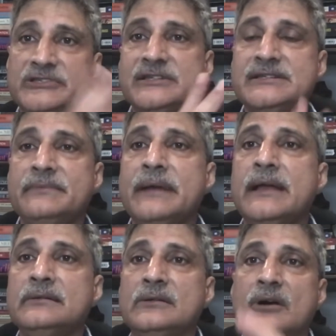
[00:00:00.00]
just the
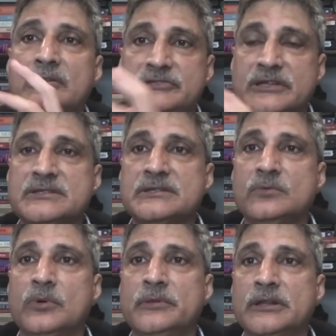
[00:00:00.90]
man or just the
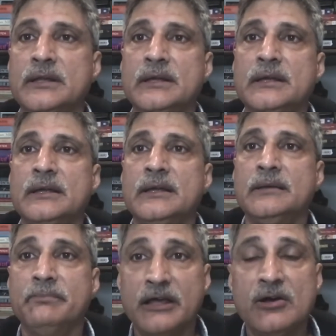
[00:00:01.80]
woman.
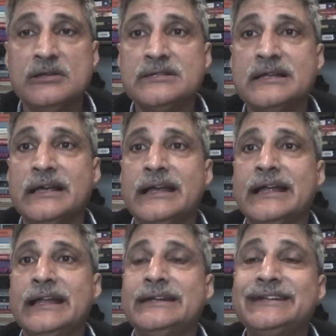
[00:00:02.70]
Because
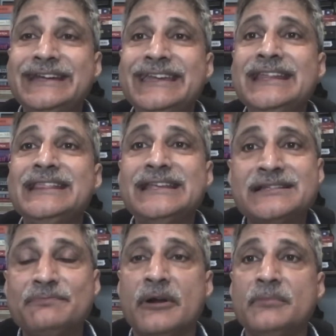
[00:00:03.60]
treating
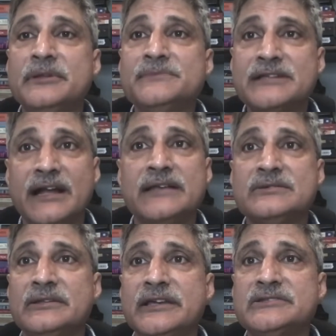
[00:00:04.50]
these problems in
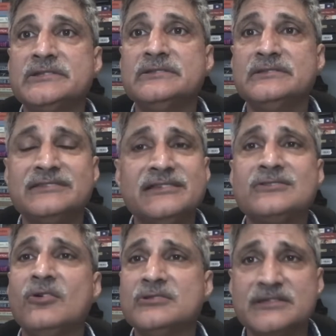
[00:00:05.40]
isolation
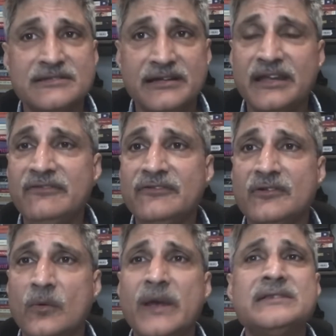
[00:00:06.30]
just causes grief,
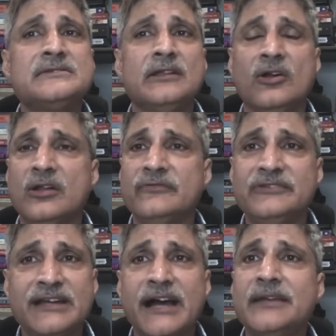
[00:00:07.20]
wastes a lot of
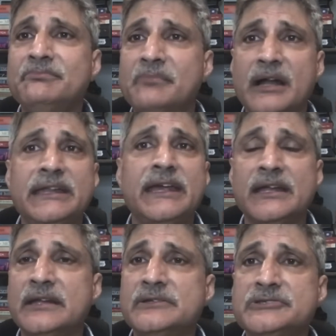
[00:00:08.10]
time, money
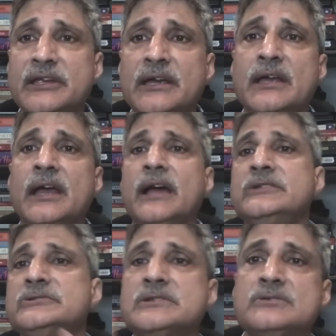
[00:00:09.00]
and energy,
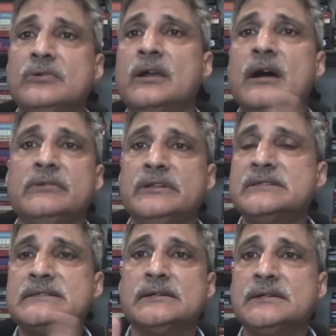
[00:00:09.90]
and you just go around
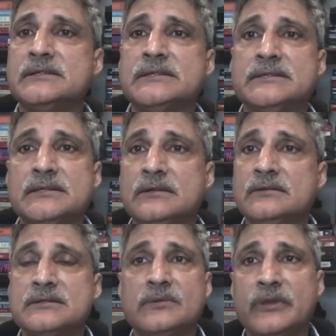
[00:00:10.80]
in circles and
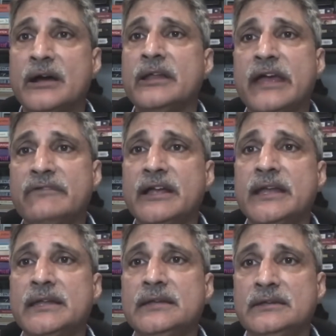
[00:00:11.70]
circles without ever
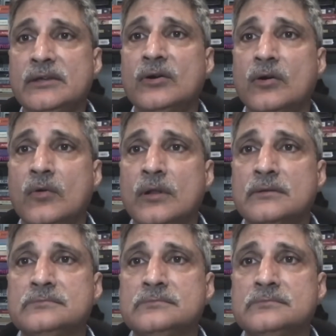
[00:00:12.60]
getting to your goal.